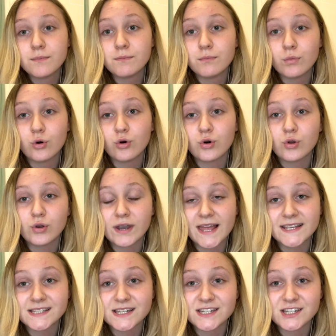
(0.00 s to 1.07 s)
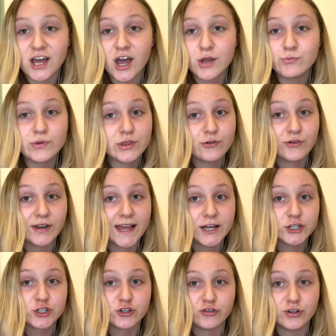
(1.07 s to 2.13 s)
More lesson time with your
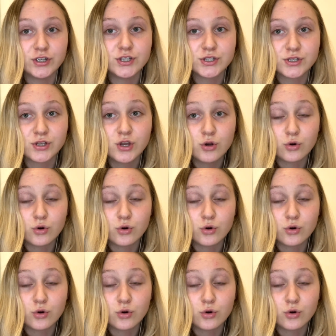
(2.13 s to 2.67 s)
lecturers